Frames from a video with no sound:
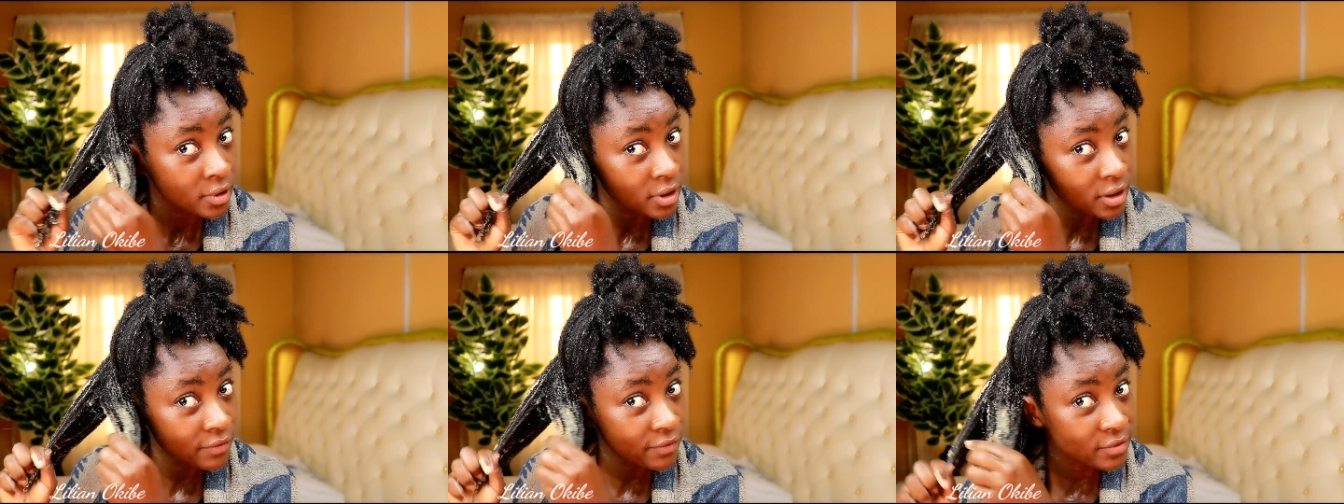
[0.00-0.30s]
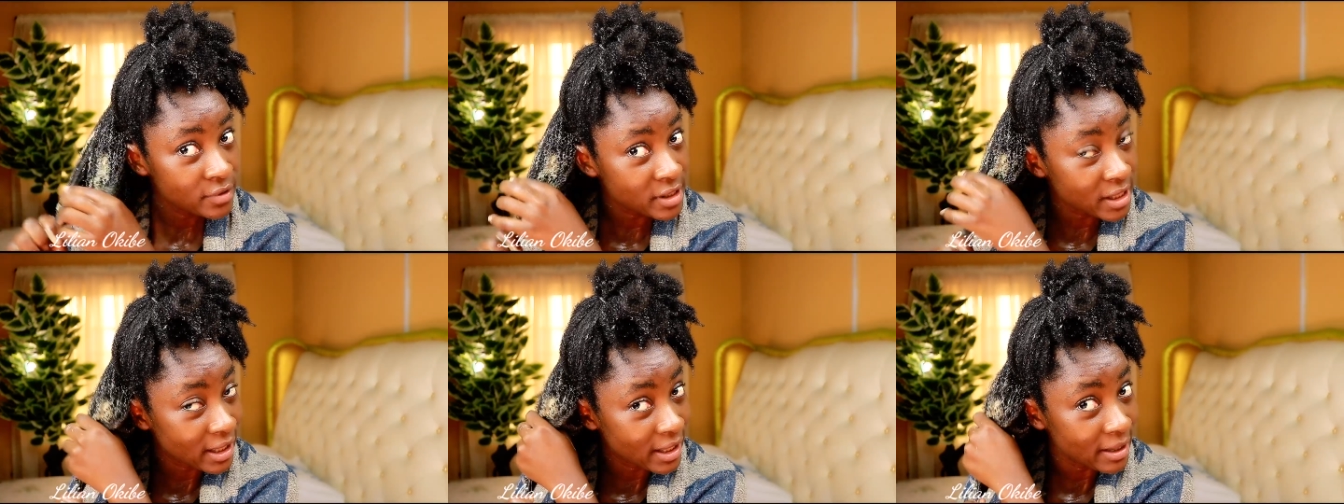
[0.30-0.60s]
If
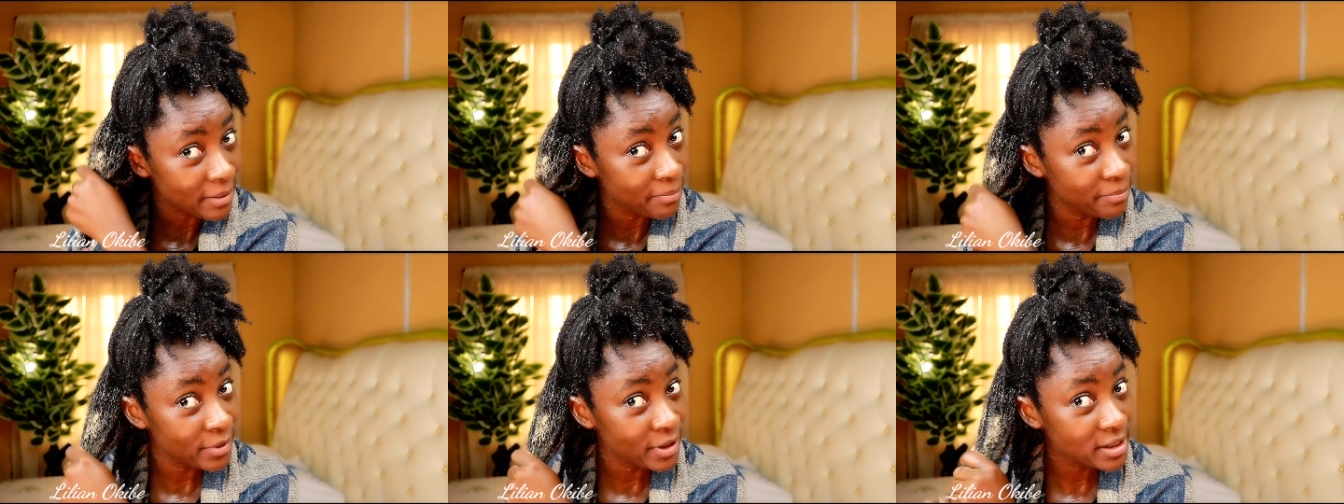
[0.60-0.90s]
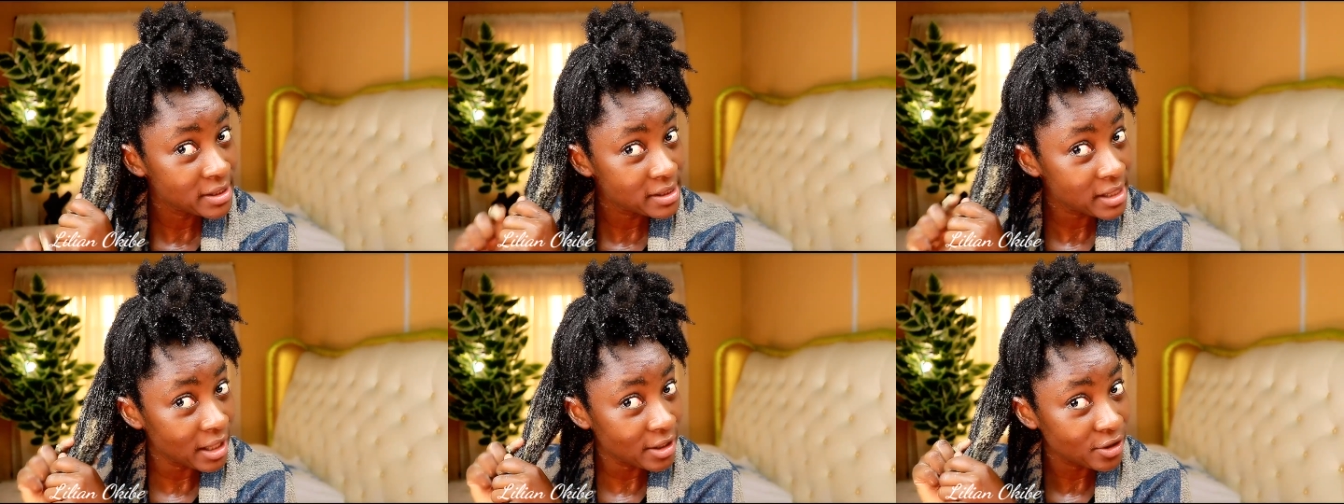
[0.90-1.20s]
you take a
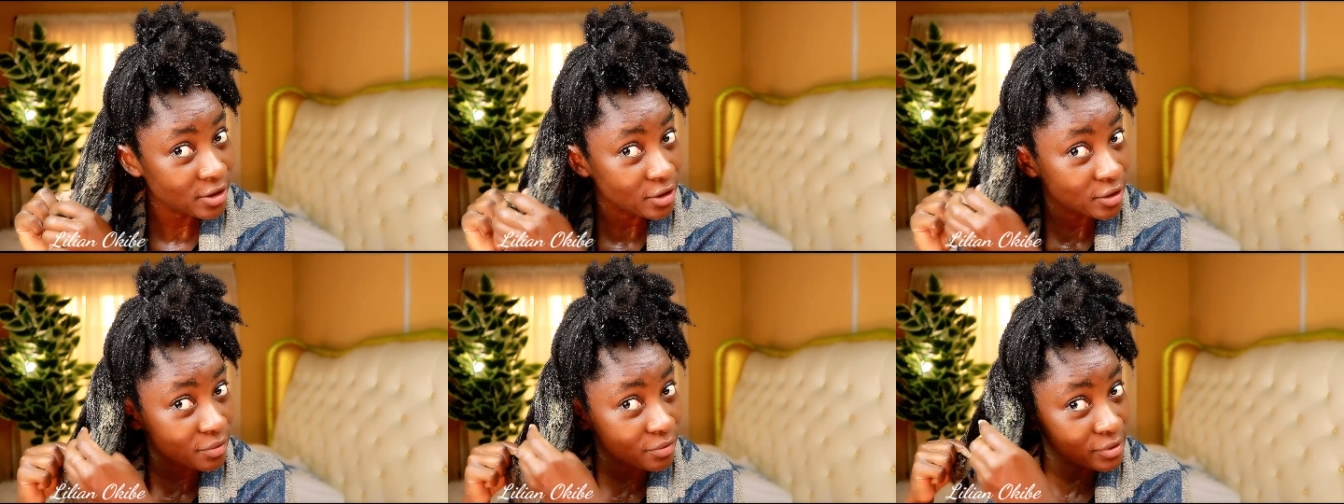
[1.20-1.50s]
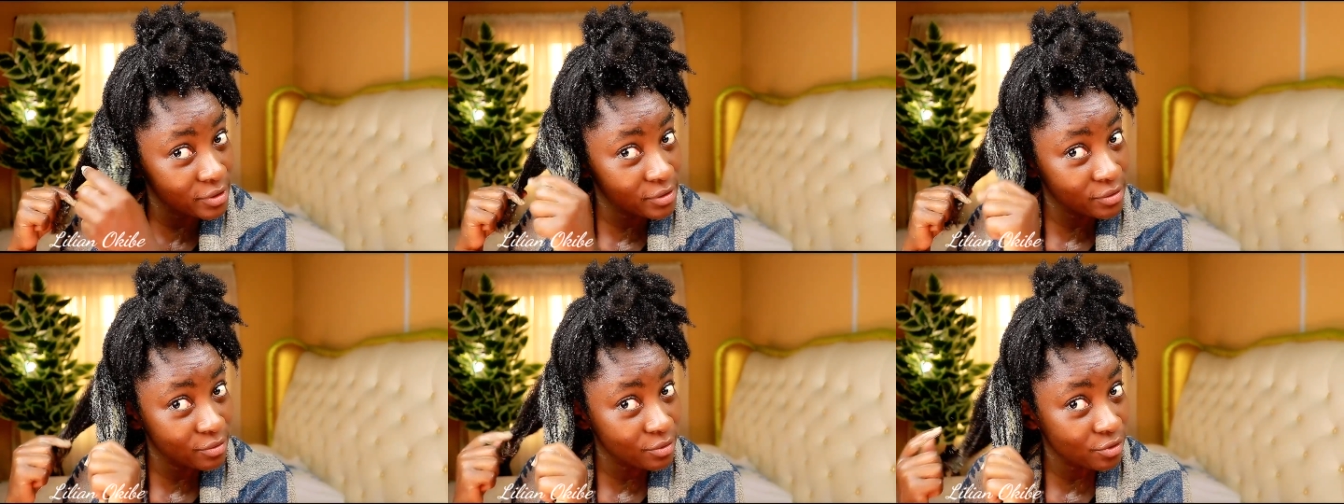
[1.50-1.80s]
big section, you
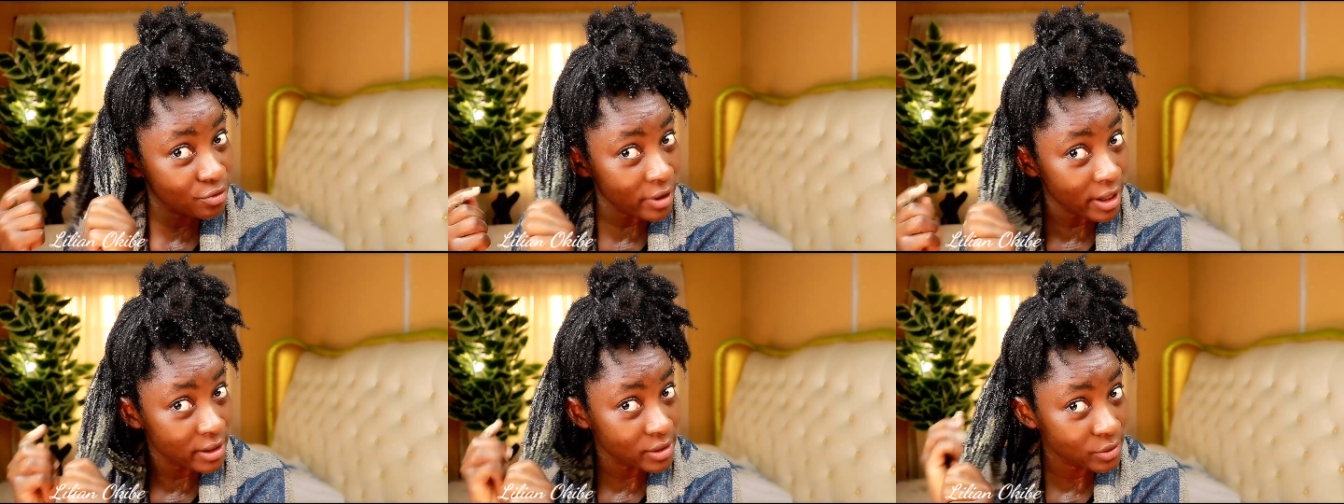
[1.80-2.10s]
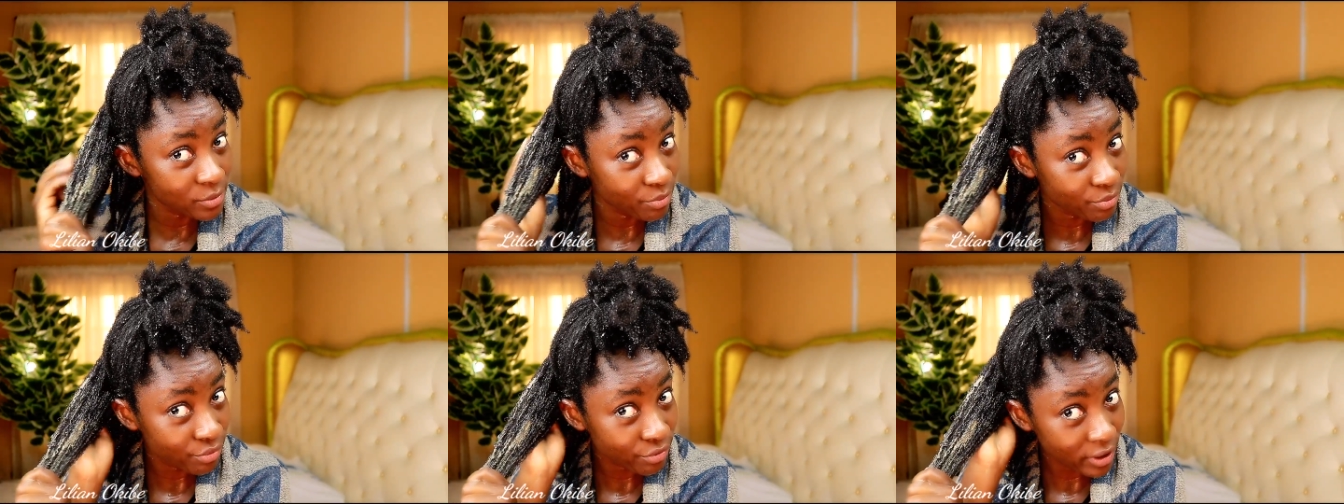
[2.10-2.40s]
want to try to